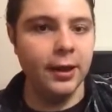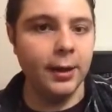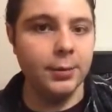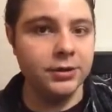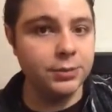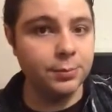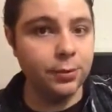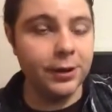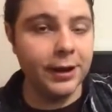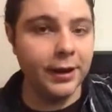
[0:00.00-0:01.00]
Best
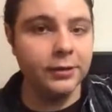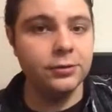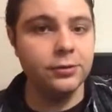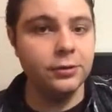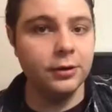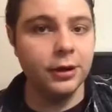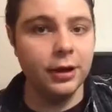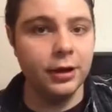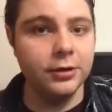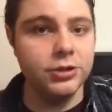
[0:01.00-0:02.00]
Supporting Actor
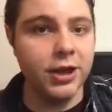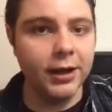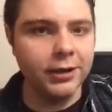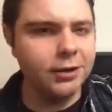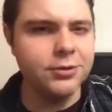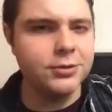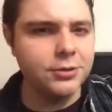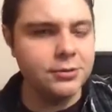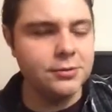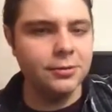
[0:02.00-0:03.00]
Jack
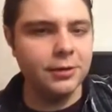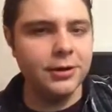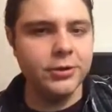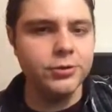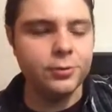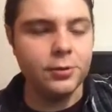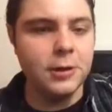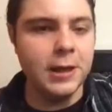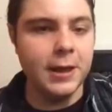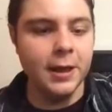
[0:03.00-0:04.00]
Nicholson, great in his role.
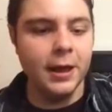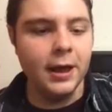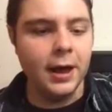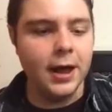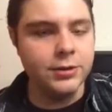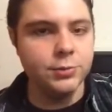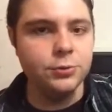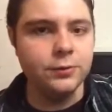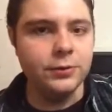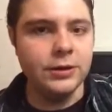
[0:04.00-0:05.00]
This
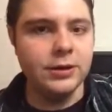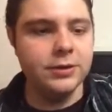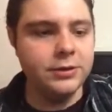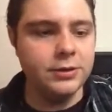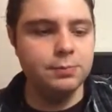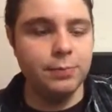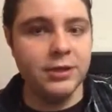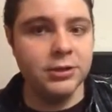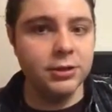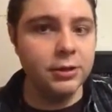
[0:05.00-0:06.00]
movie is
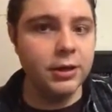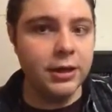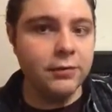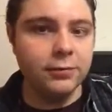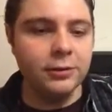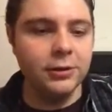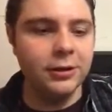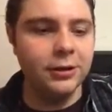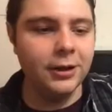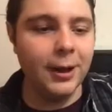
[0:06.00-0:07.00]
basically evil.
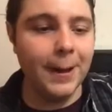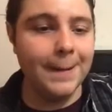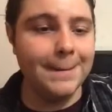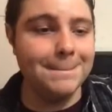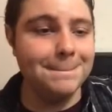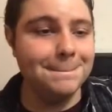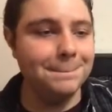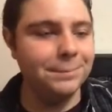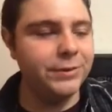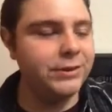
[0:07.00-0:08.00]

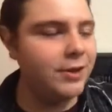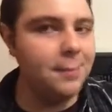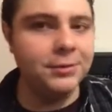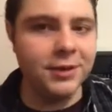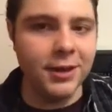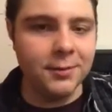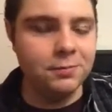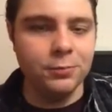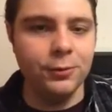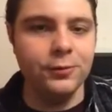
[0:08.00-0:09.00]
Top 10
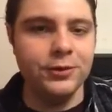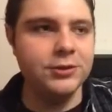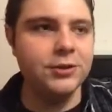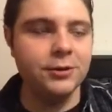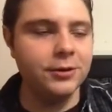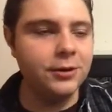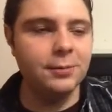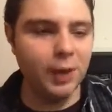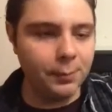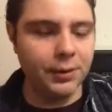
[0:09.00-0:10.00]
movies that are going to
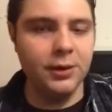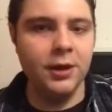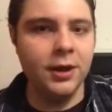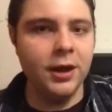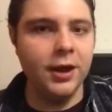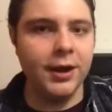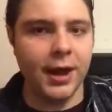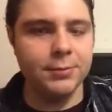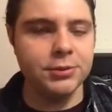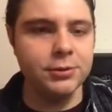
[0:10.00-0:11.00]
make me an
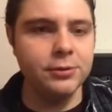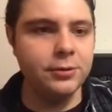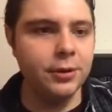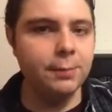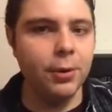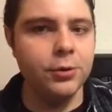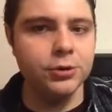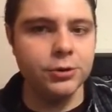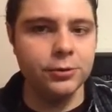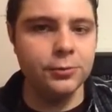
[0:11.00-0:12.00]
absolute
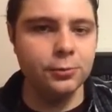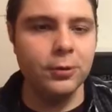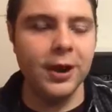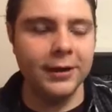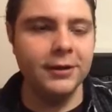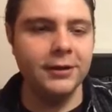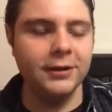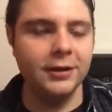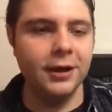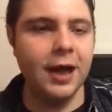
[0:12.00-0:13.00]
emotional wreck
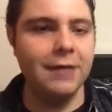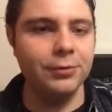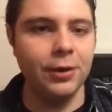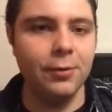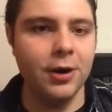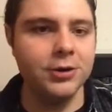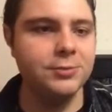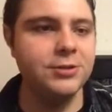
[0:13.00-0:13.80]
after I watch them.